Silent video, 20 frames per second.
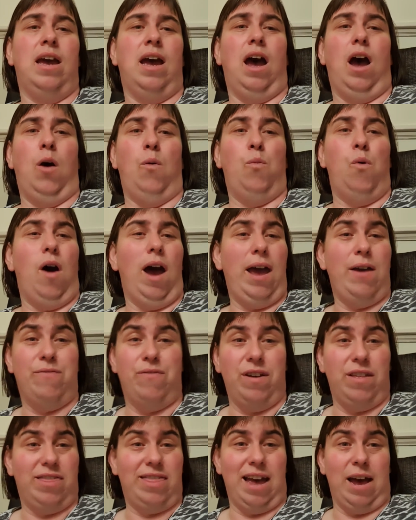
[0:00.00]

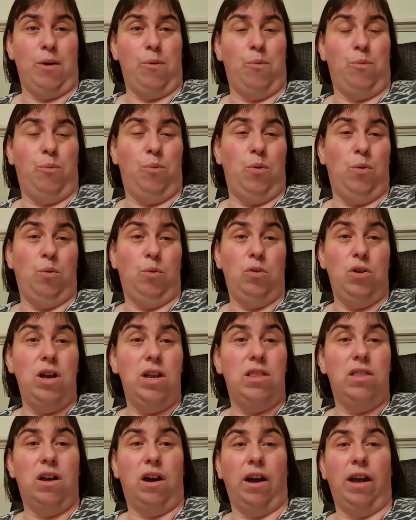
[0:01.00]
Whatever that will
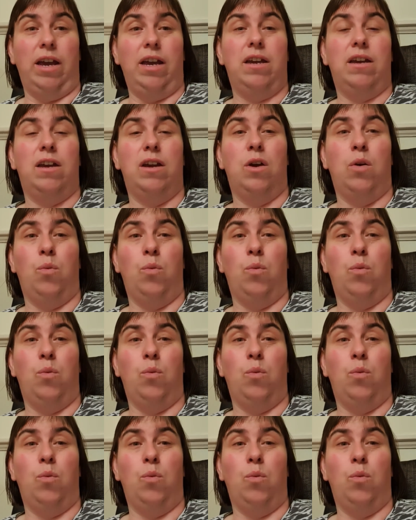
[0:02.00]
look like